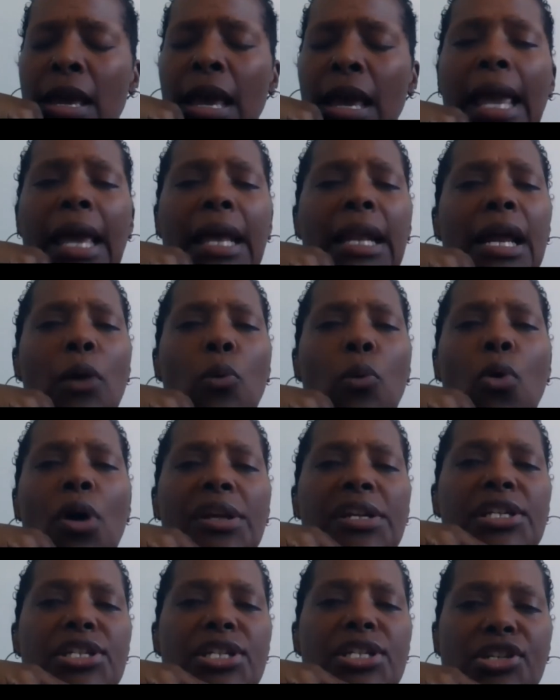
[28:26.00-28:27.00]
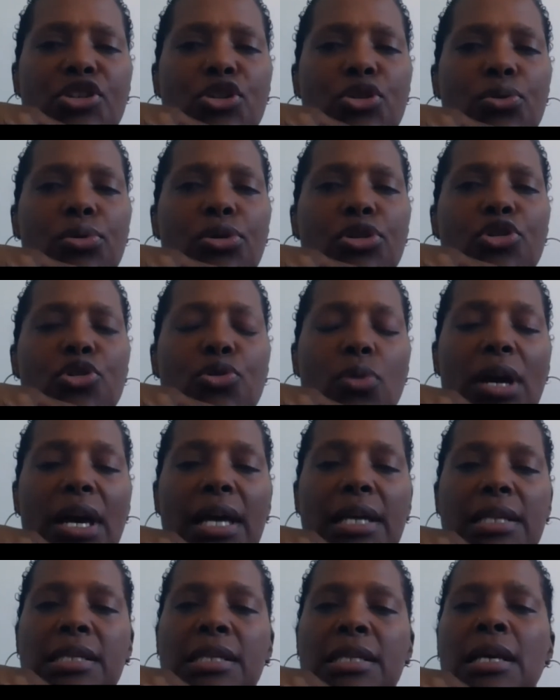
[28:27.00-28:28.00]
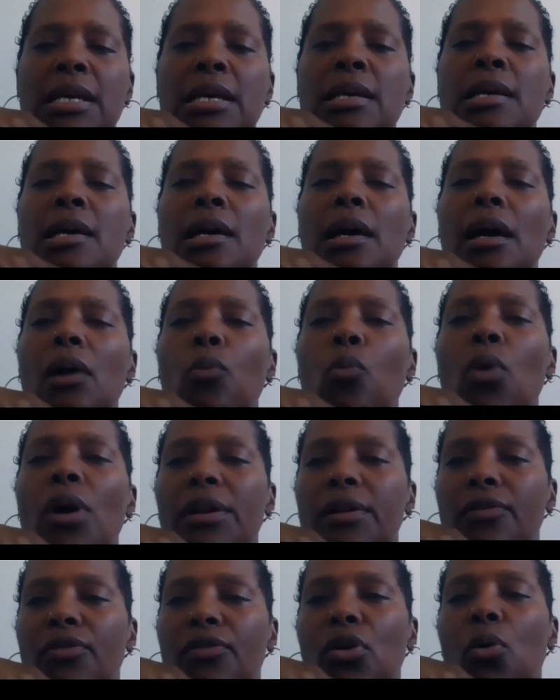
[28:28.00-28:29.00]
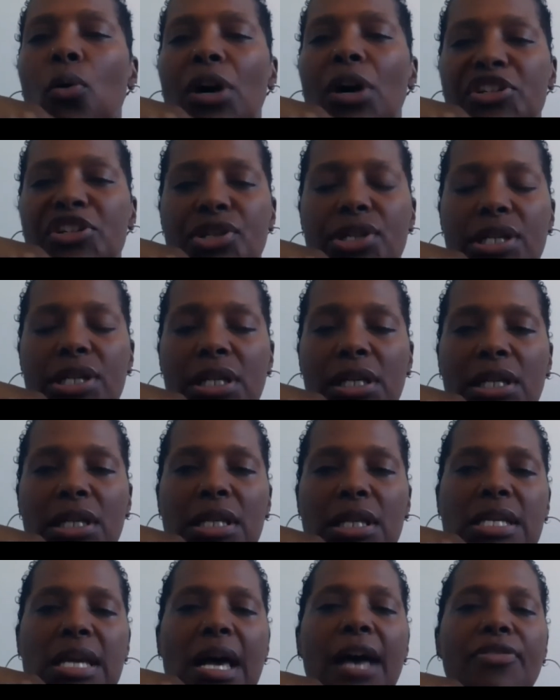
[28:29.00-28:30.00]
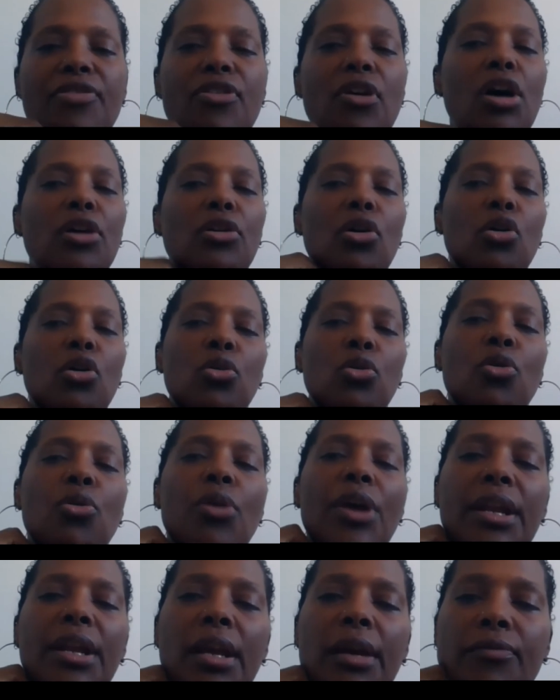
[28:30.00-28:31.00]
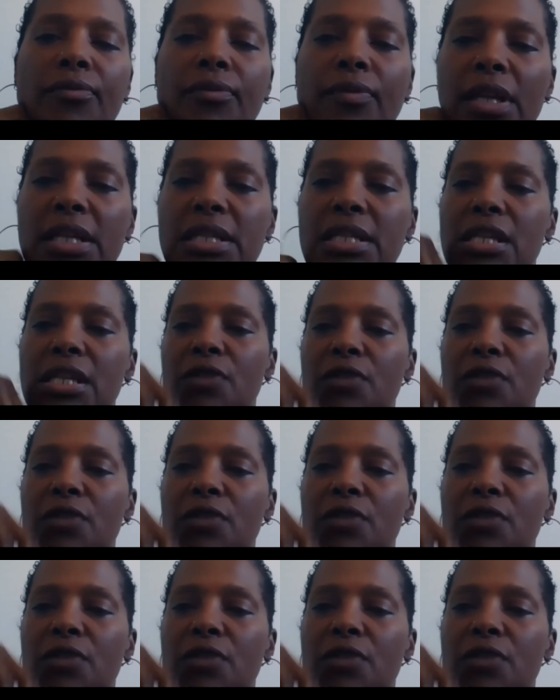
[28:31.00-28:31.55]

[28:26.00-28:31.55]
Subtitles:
I wanted just to address one of the questions. I thought old credit, and this is